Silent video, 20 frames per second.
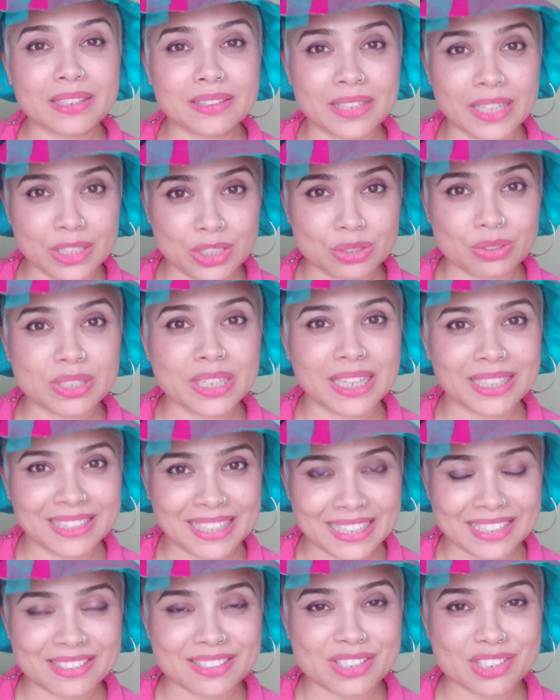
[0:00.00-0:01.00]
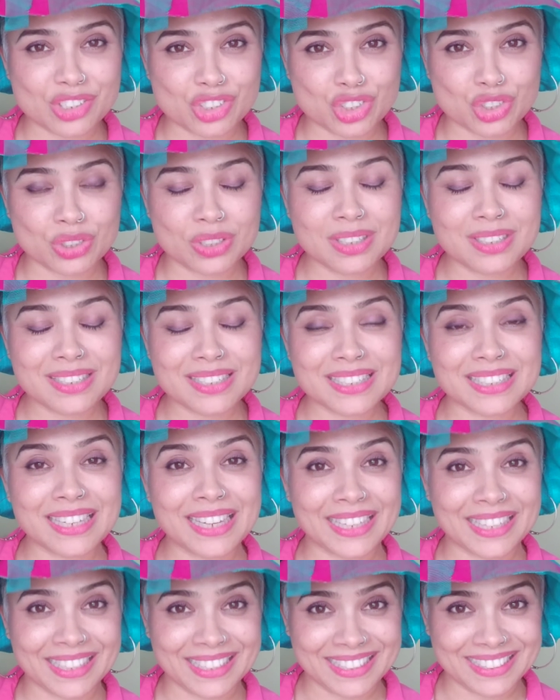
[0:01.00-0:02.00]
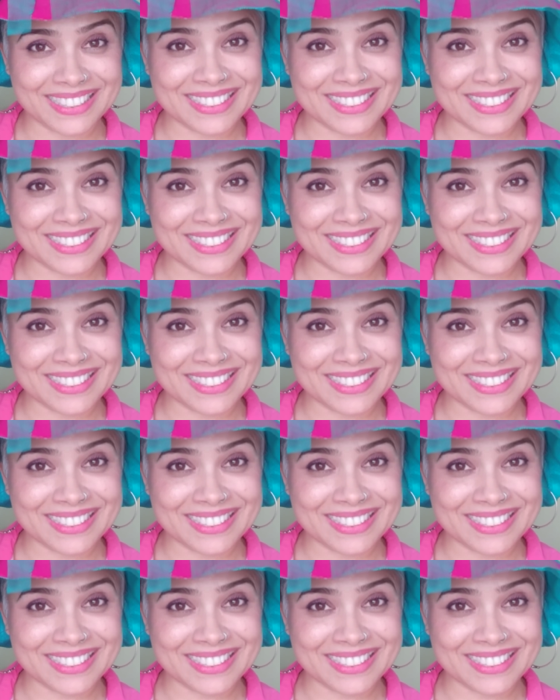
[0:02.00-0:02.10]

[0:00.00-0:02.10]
then you take that decision like an